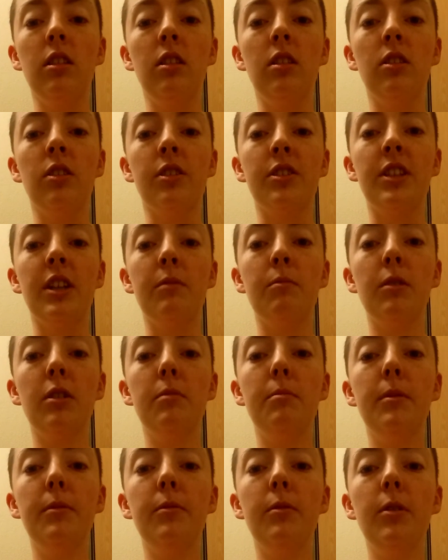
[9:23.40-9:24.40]
looked
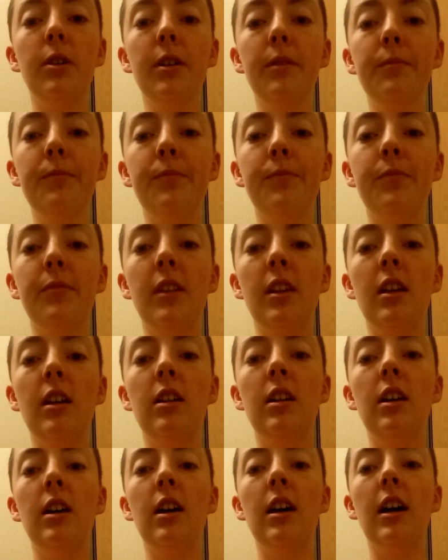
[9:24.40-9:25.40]
inward before,
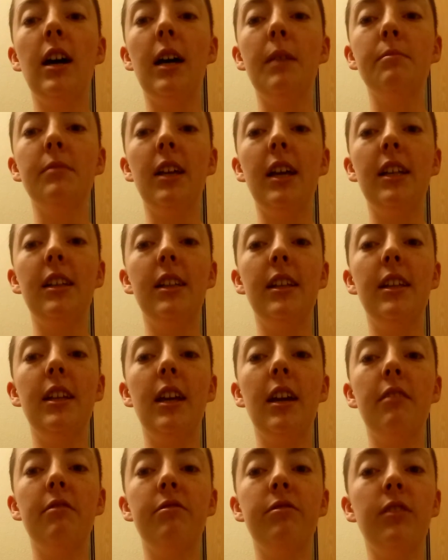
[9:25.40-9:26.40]
I'm likely to
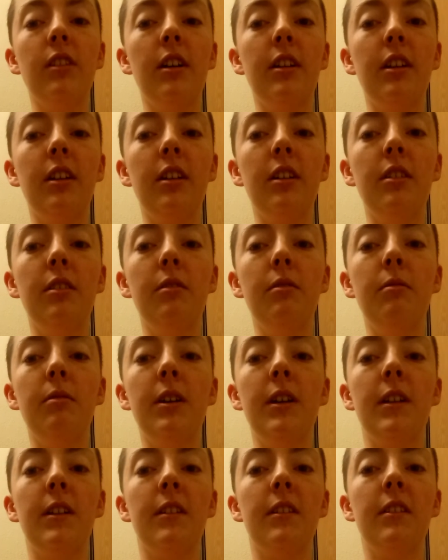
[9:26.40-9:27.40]
get flooded
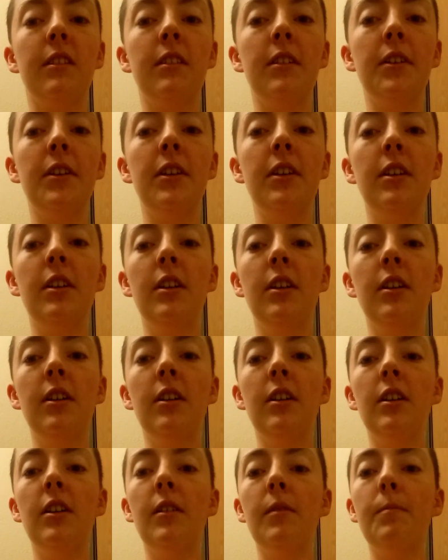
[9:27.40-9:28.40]
with
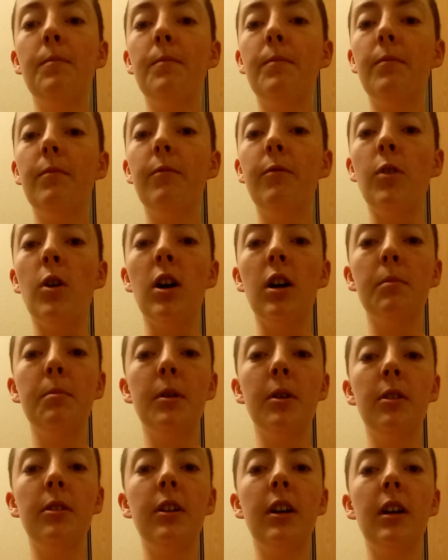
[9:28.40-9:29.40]
fog
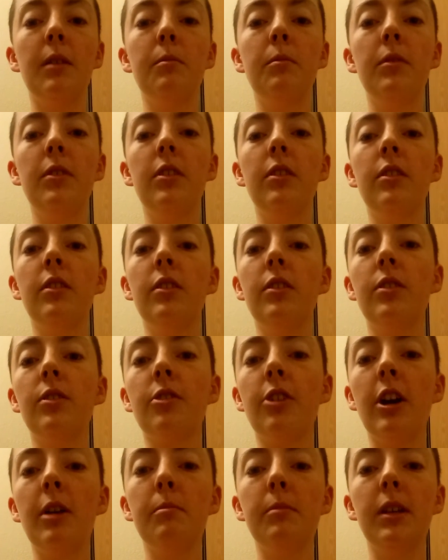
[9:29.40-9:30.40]
programs,
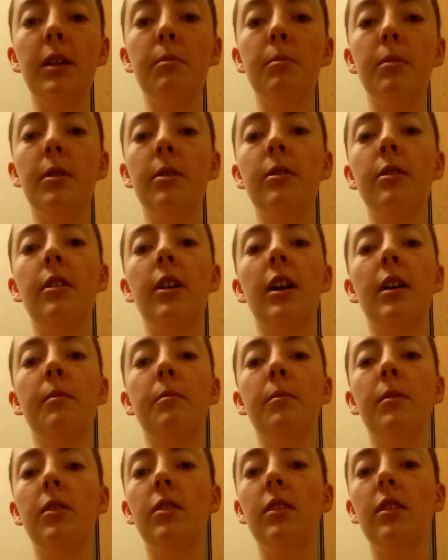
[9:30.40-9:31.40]
scrambling
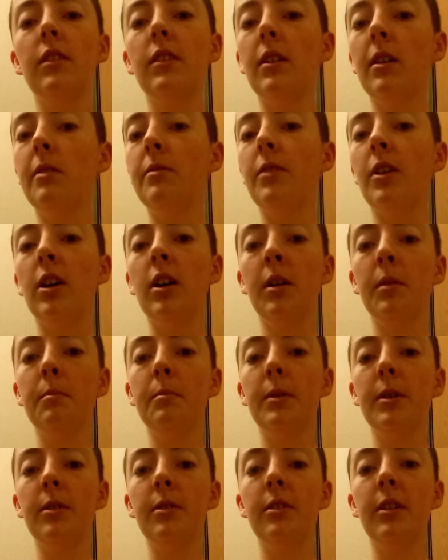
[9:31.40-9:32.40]
programs, self-harm
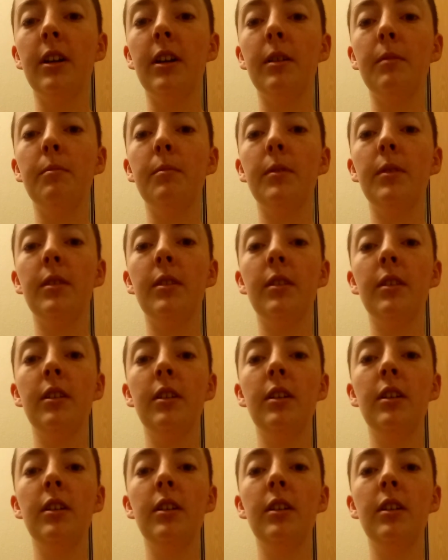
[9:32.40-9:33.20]
programs,